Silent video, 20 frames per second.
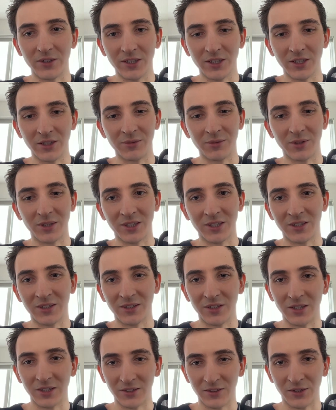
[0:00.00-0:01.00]
and
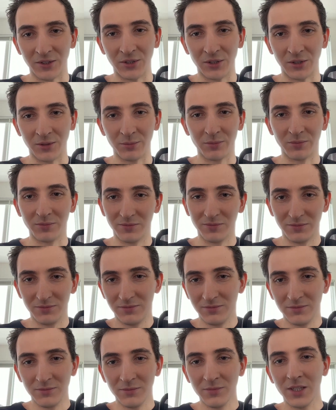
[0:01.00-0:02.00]
like they're
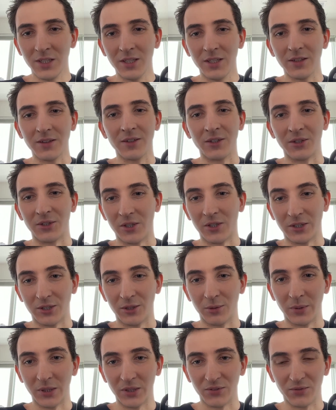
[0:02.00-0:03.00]
like your
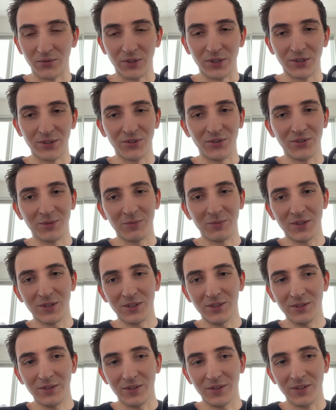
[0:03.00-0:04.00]
best friend or
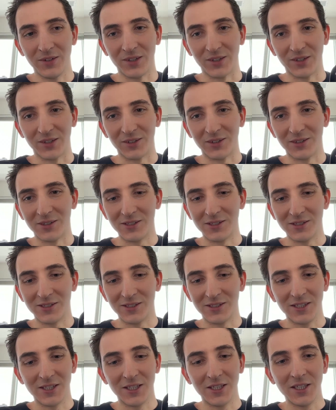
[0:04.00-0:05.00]
something, then
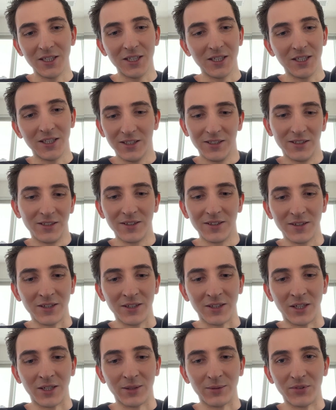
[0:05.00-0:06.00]

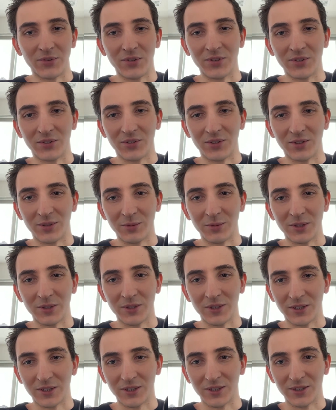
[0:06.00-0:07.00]
obviously there's going to be
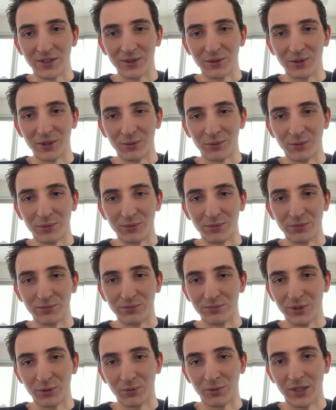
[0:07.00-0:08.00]
like a
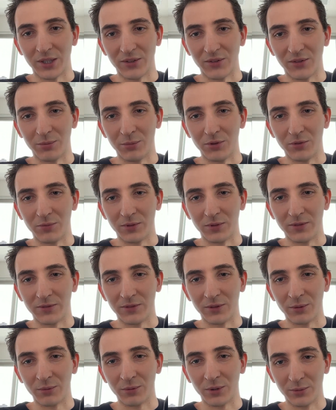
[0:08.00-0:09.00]
rights movement
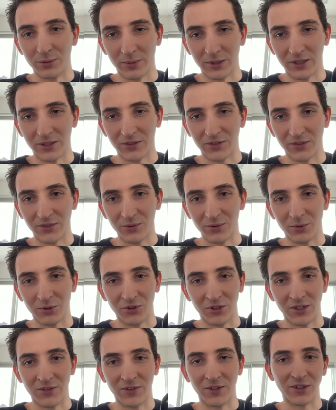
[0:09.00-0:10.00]
for robots, which
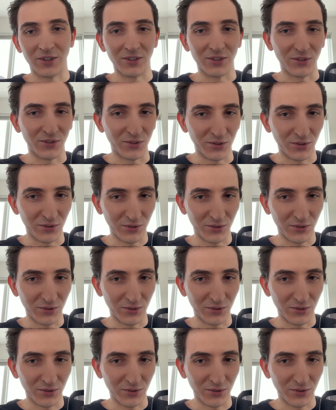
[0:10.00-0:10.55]
I think is